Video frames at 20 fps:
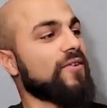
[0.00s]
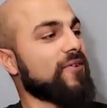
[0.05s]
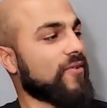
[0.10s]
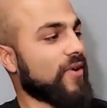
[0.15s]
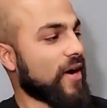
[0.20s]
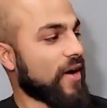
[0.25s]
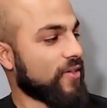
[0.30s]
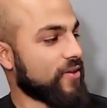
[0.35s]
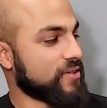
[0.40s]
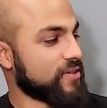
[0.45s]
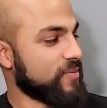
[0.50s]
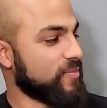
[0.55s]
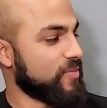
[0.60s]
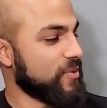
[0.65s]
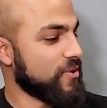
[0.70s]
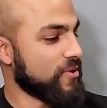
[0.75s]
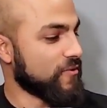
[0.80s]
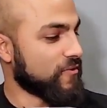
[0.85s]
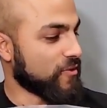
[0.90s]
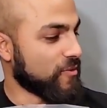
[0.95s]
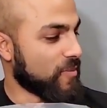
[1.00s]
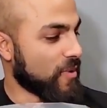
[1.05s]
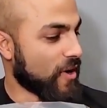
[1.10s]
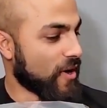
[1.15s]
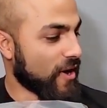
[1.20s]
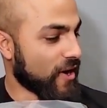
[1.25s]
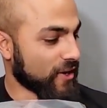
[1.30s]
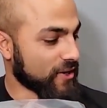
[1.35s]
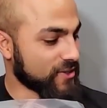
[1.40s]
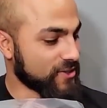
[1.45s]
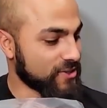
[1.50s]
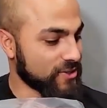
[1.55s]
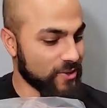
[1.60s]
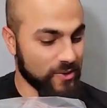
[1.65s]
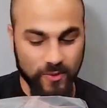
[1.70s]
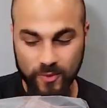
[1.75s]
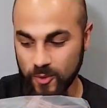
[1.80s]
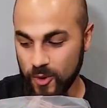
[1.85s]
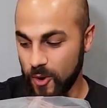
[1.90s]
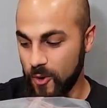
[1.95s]
Wow, that's a beautiful box.
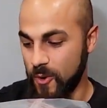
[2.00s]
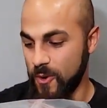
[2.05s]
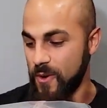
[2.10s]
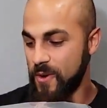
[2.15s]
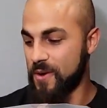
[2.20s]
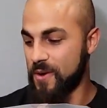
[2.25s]
Woo!